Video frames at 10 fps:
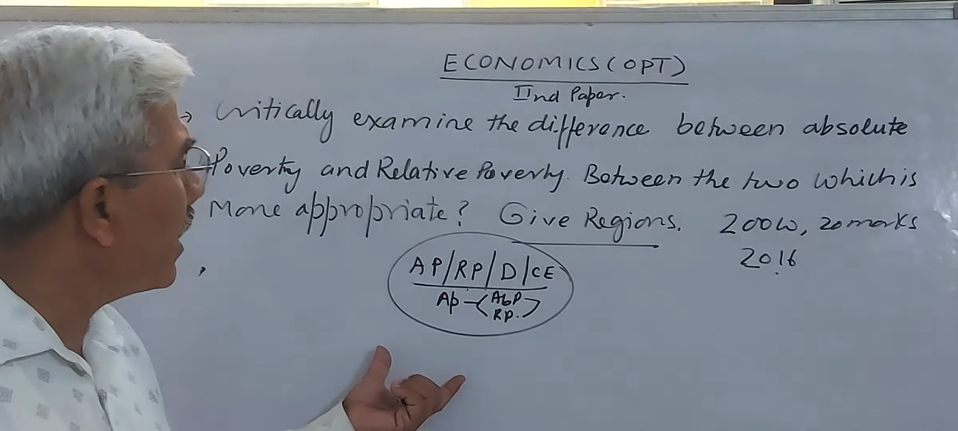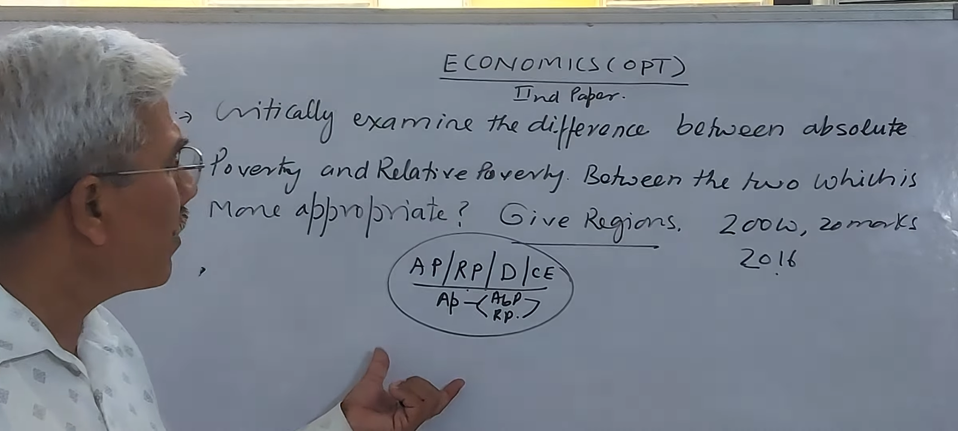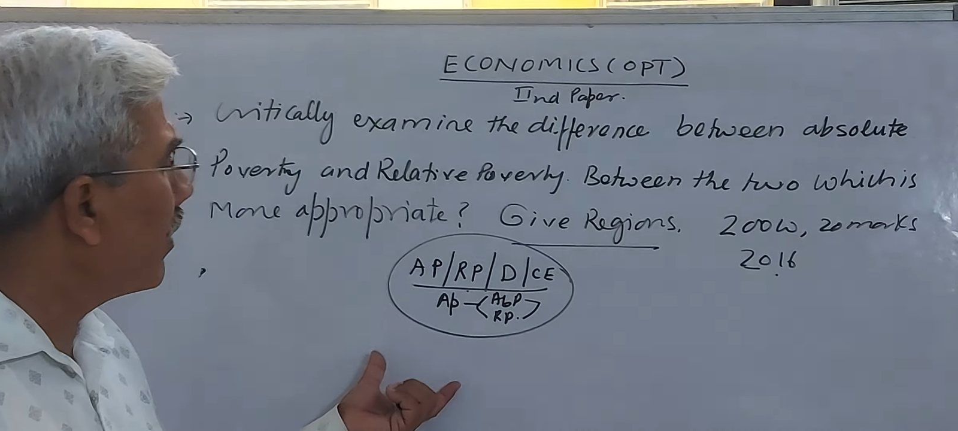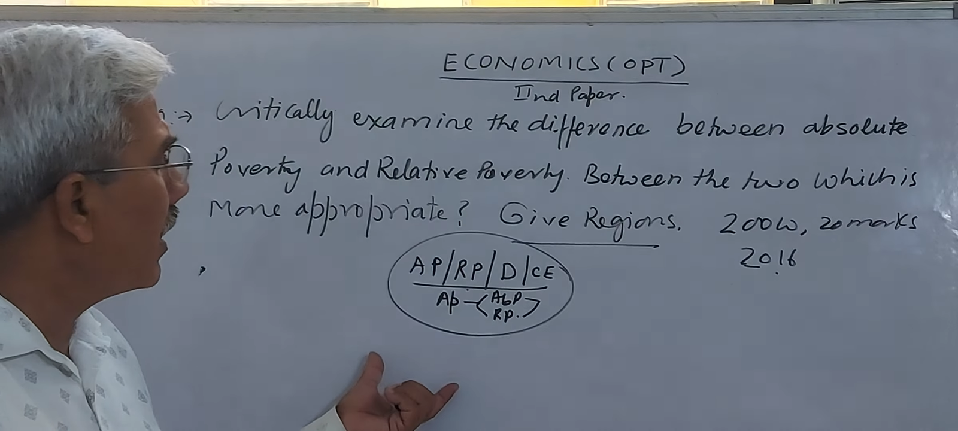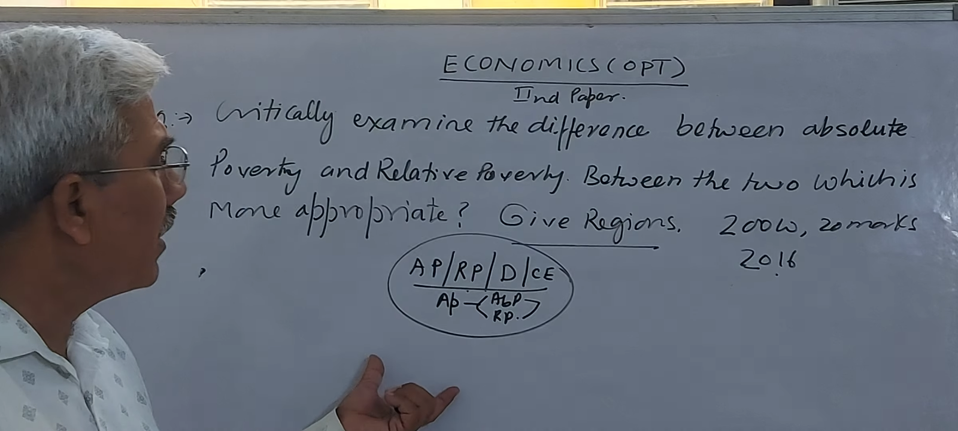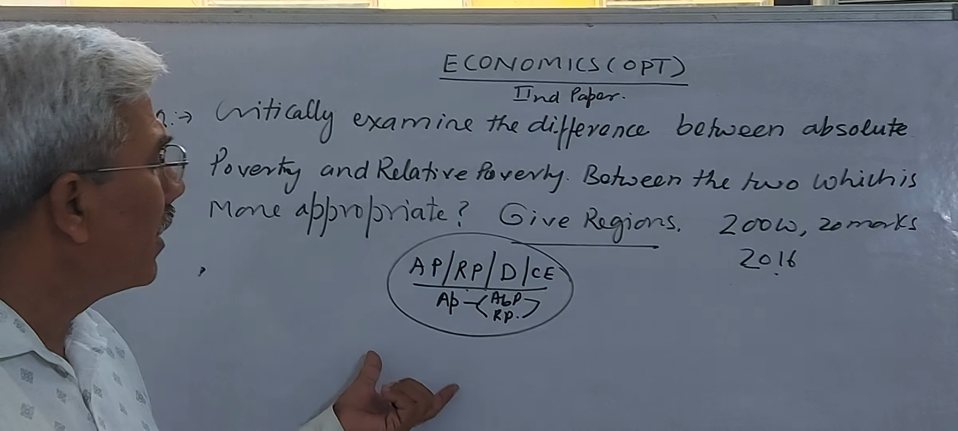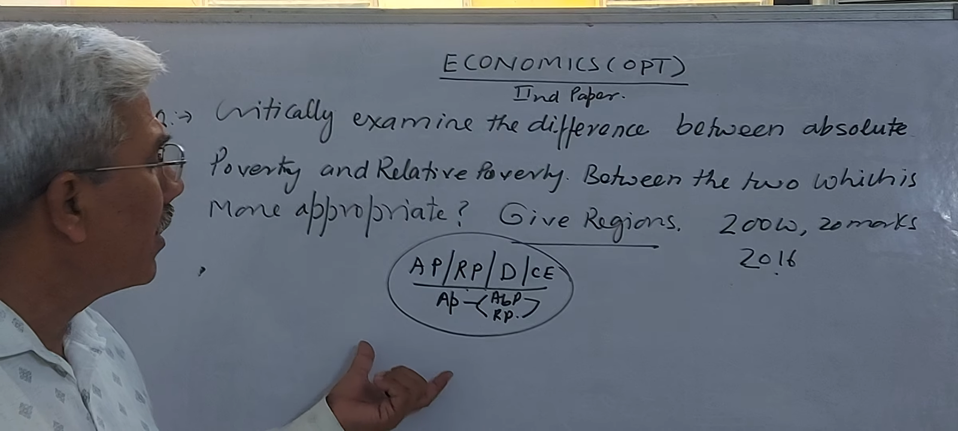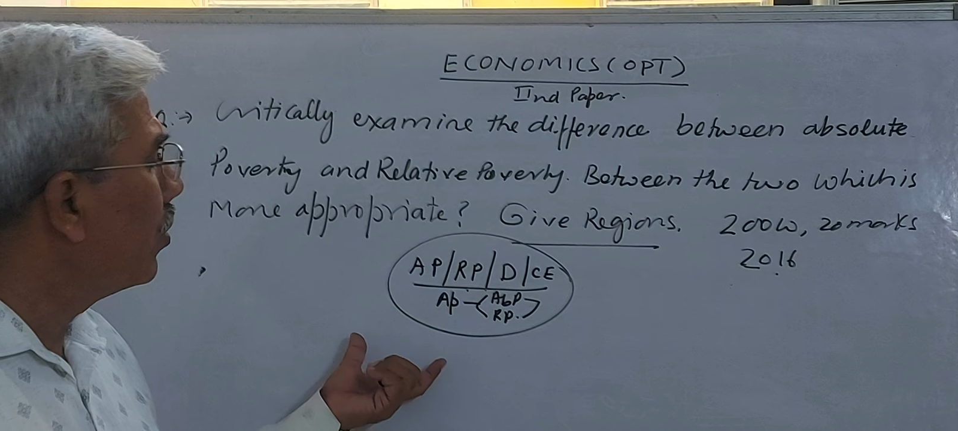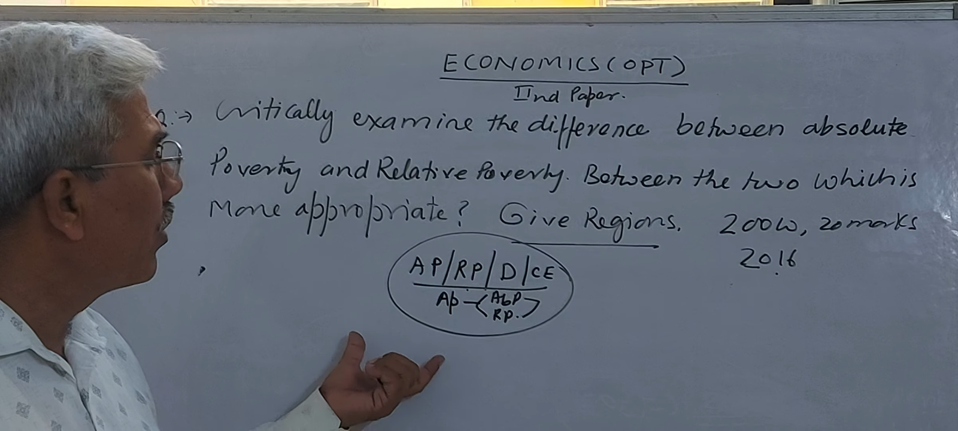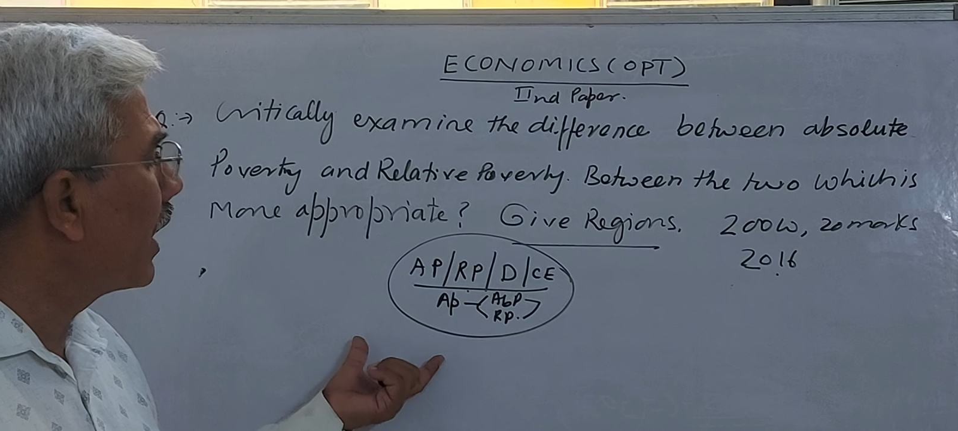this one,
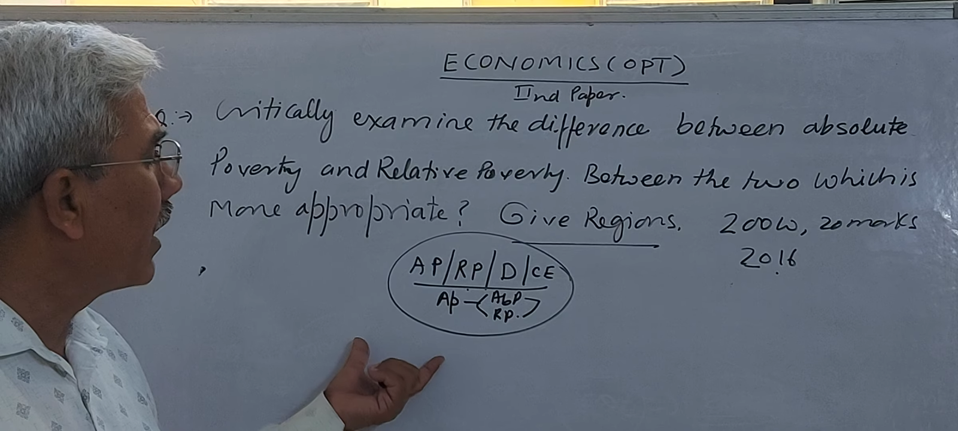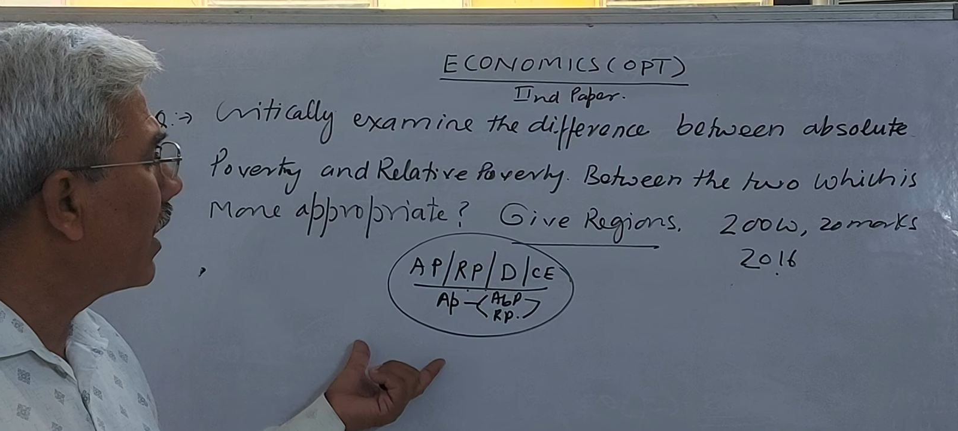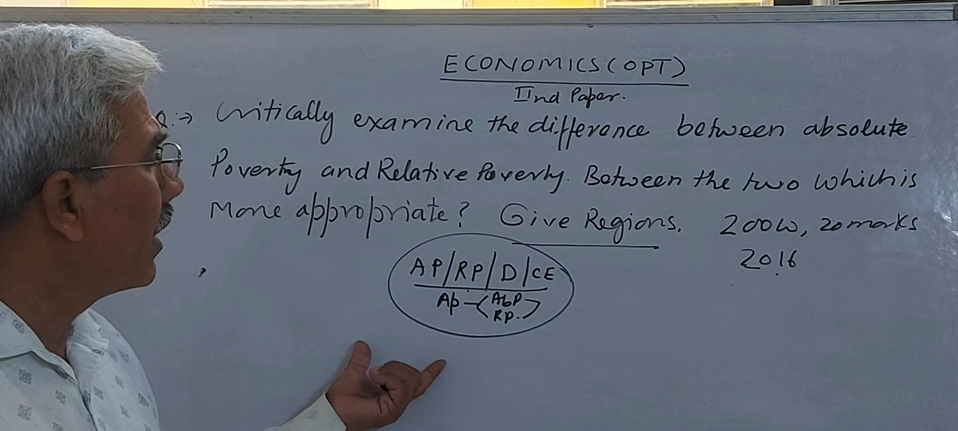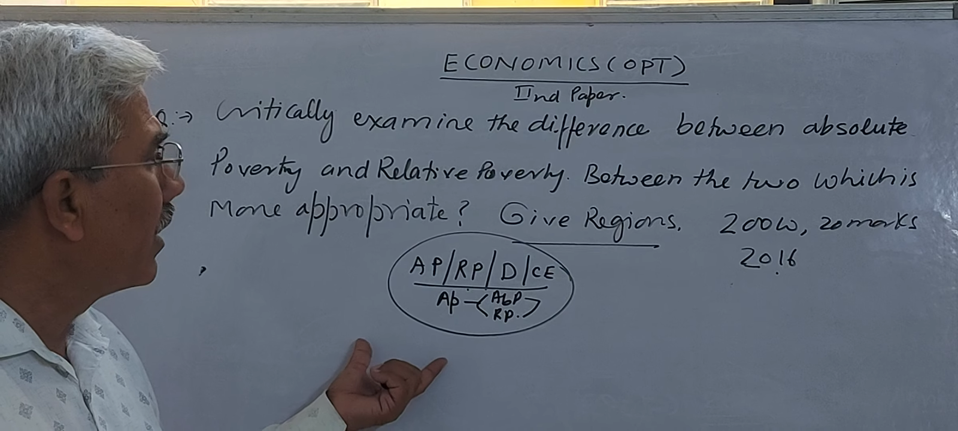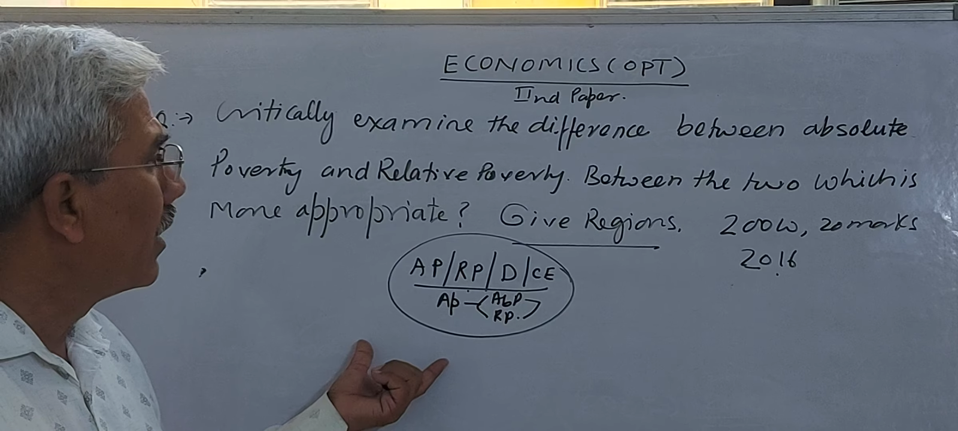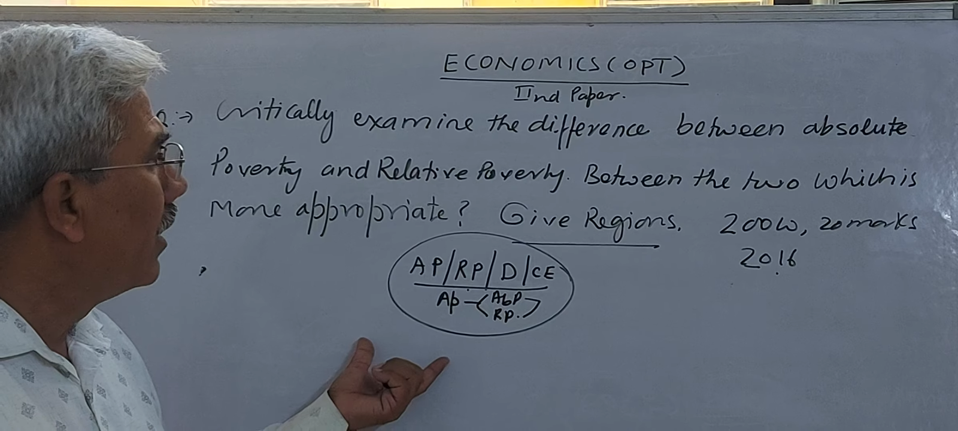you can